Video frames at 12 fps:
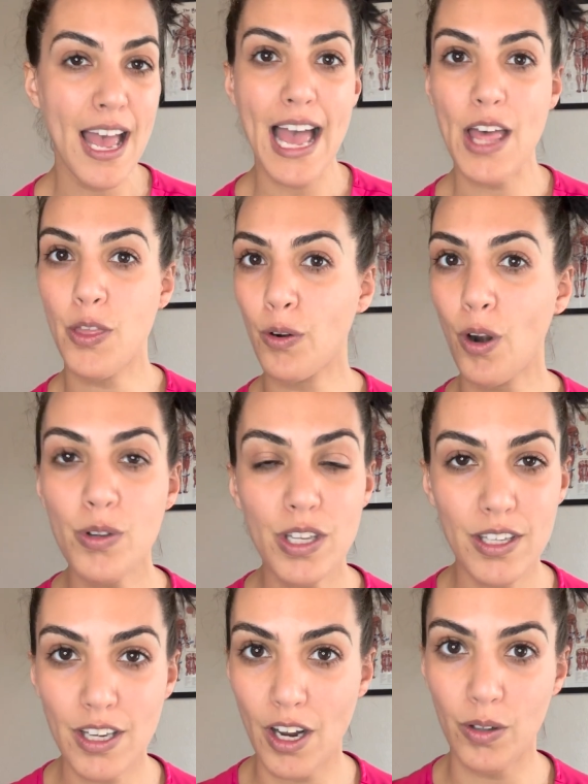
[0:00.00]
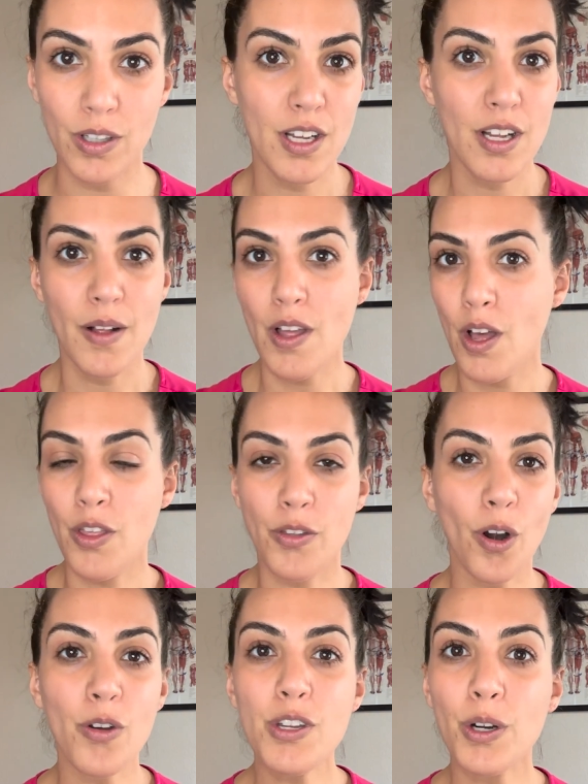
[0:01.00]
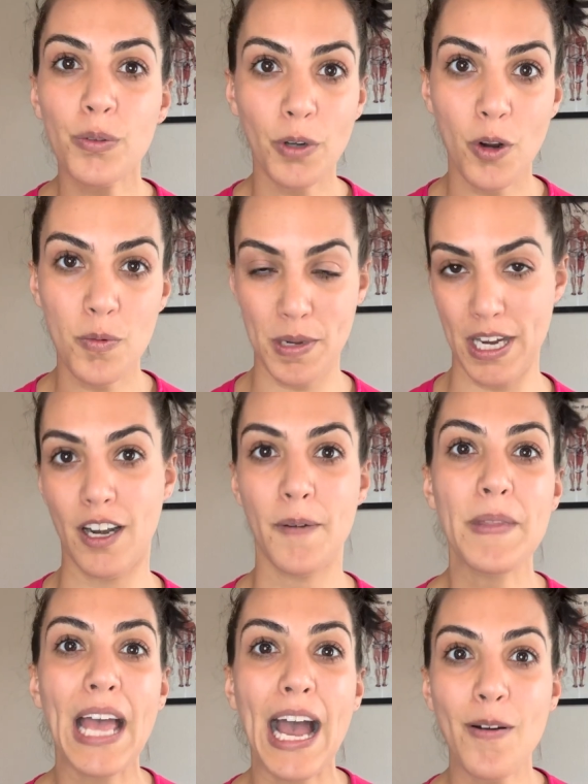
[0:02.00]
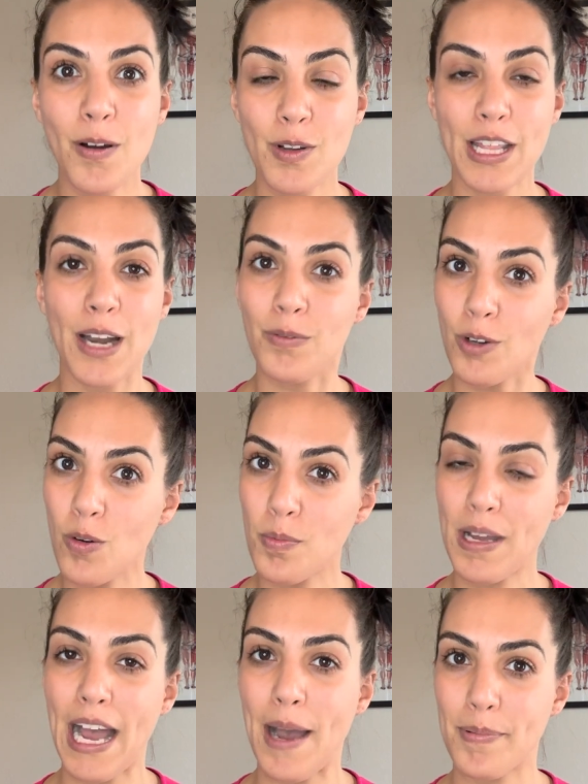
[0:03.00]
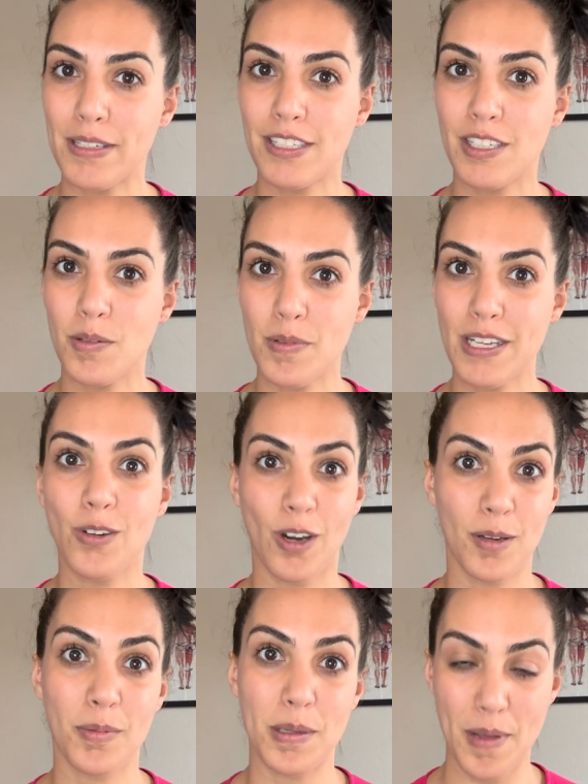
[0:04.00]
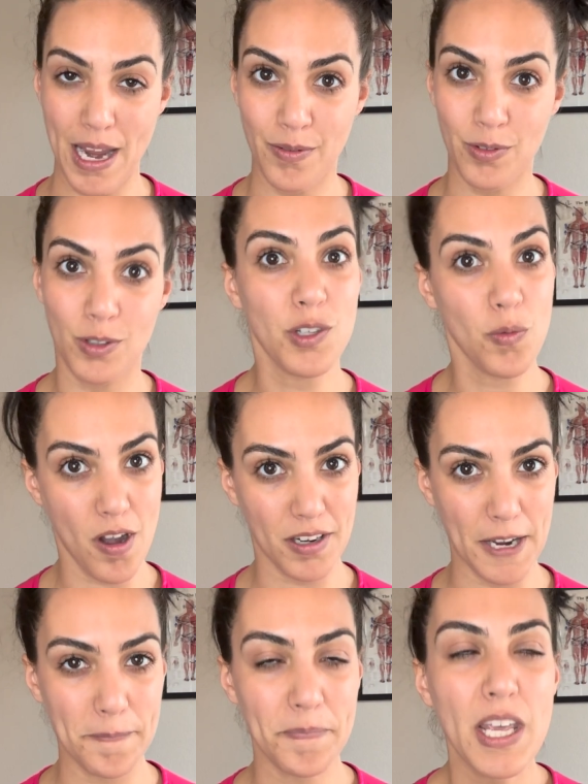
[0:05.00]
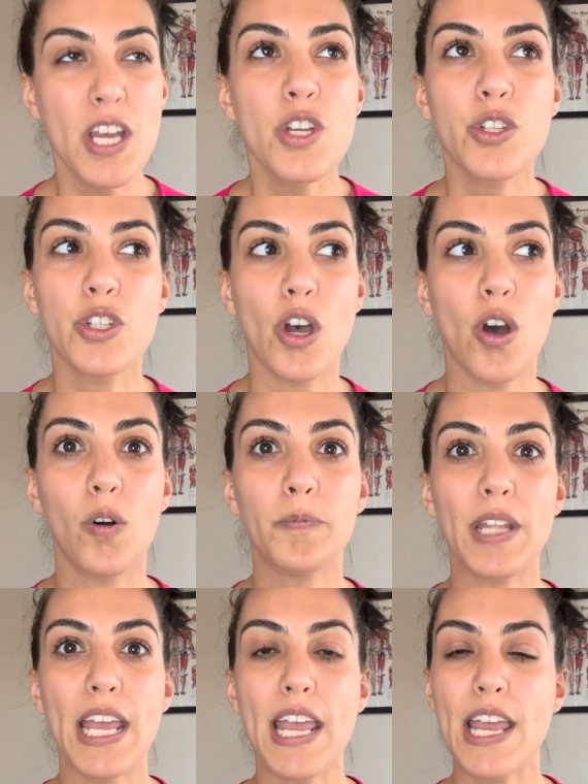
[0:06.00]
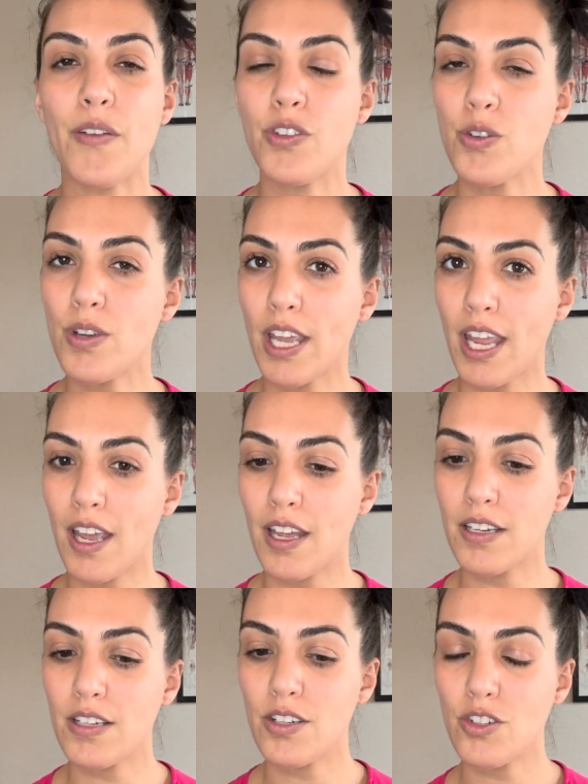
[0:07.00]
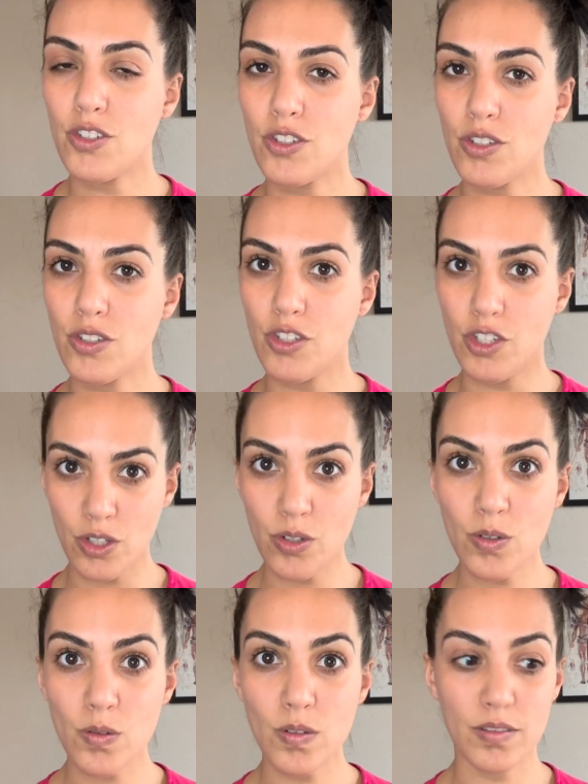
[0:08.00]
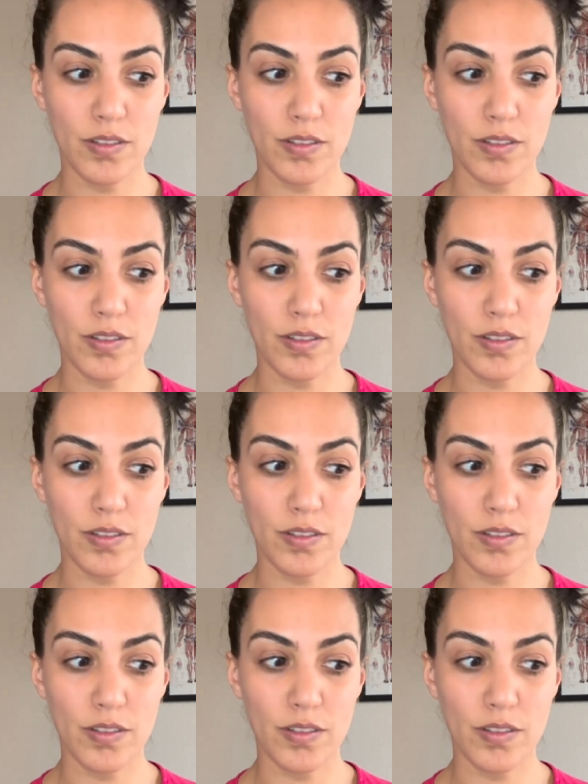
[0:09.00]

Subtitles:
throw you a rope here. However, that rope happens to be incredibly painful to walk on. So if you can do